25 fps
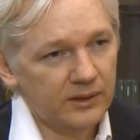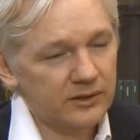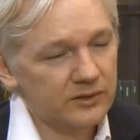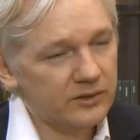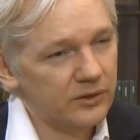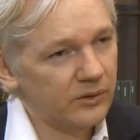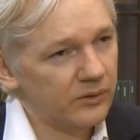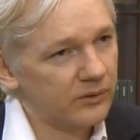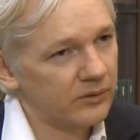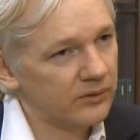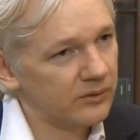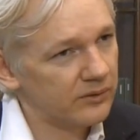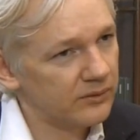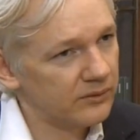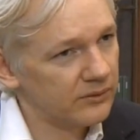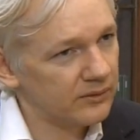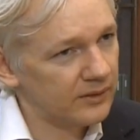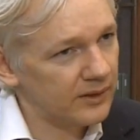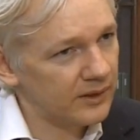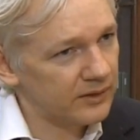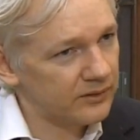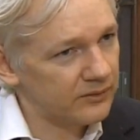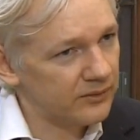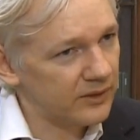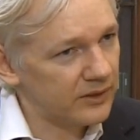So
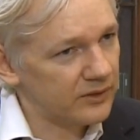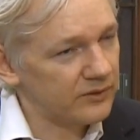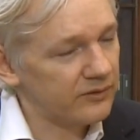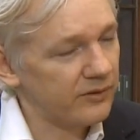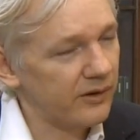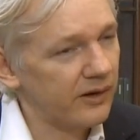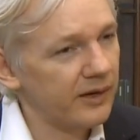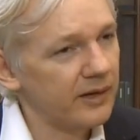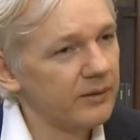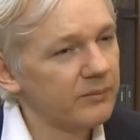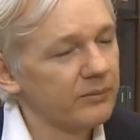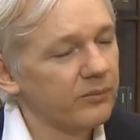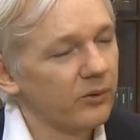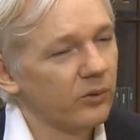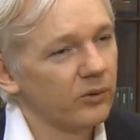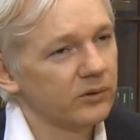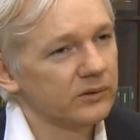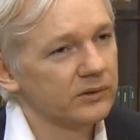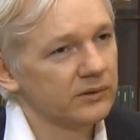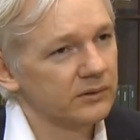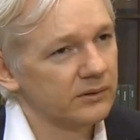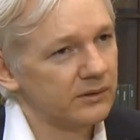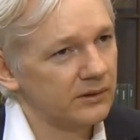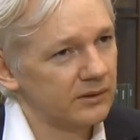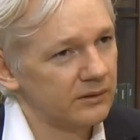it's very
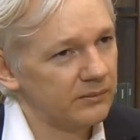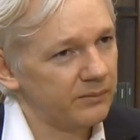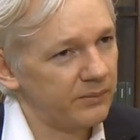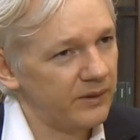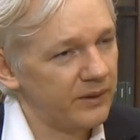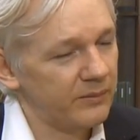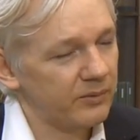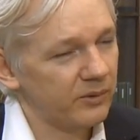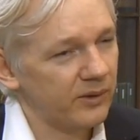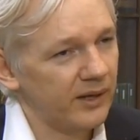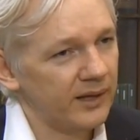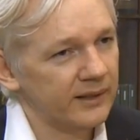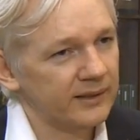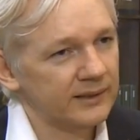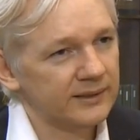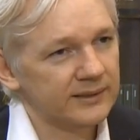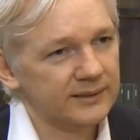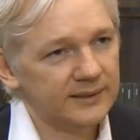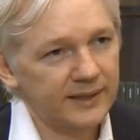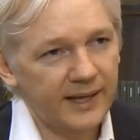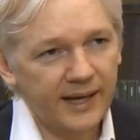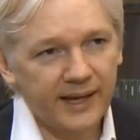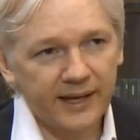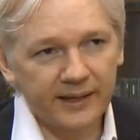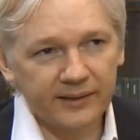important that people
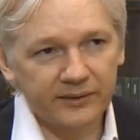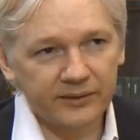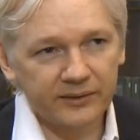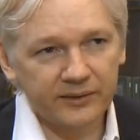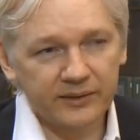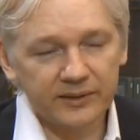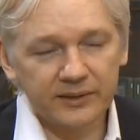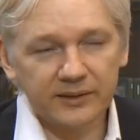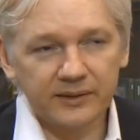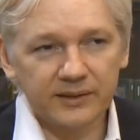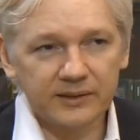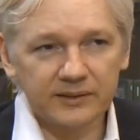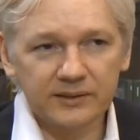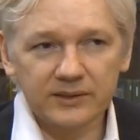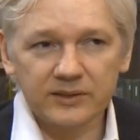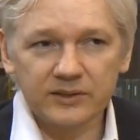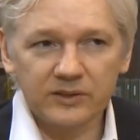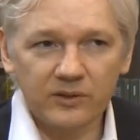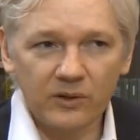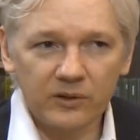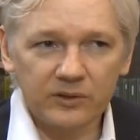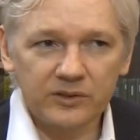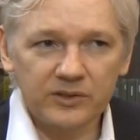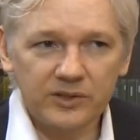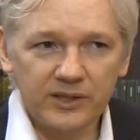understand that this is
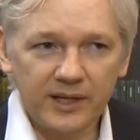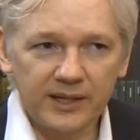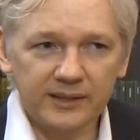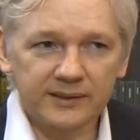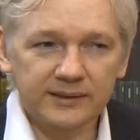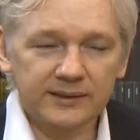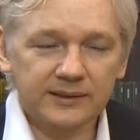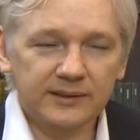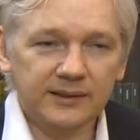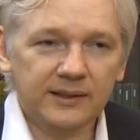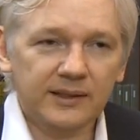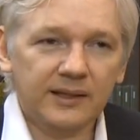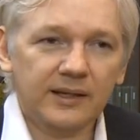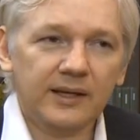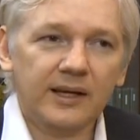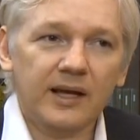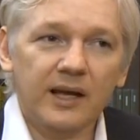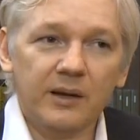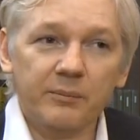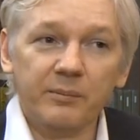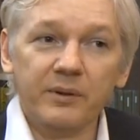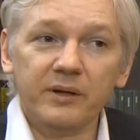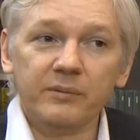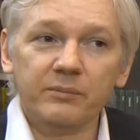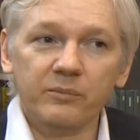not just
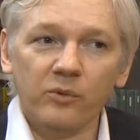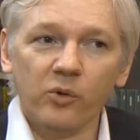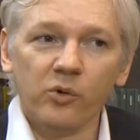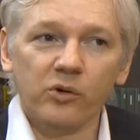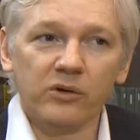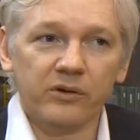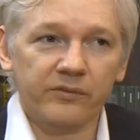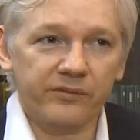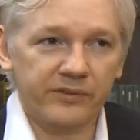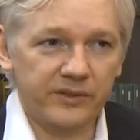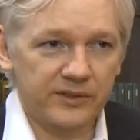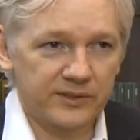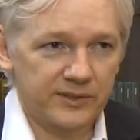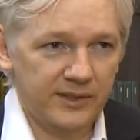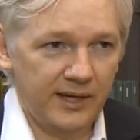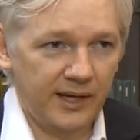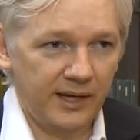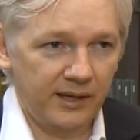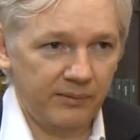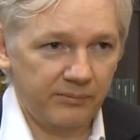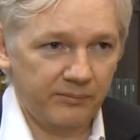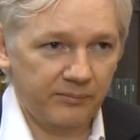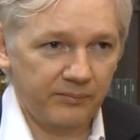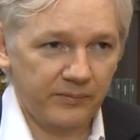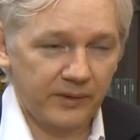a bit more of the
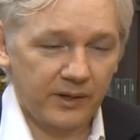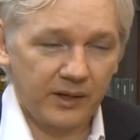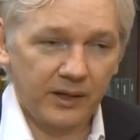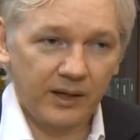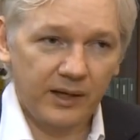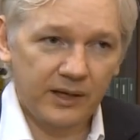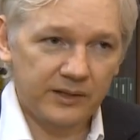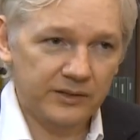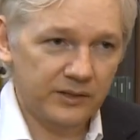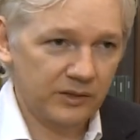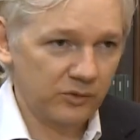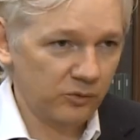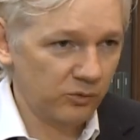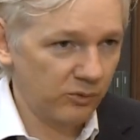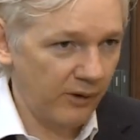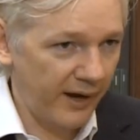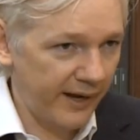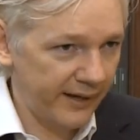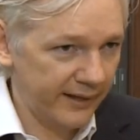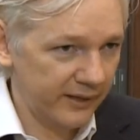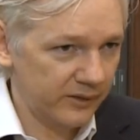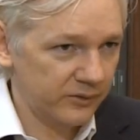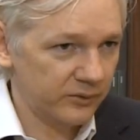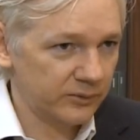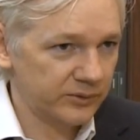same. It's a
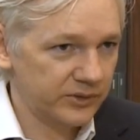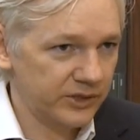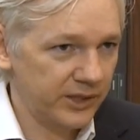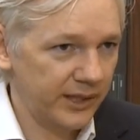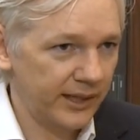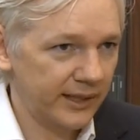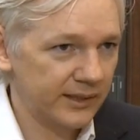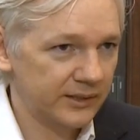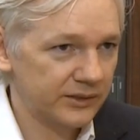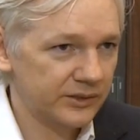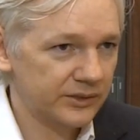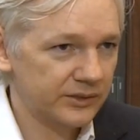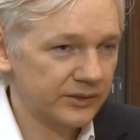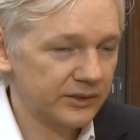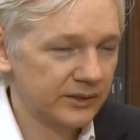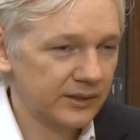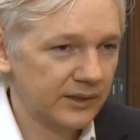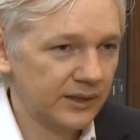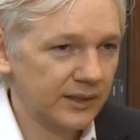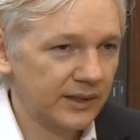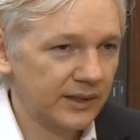radical change.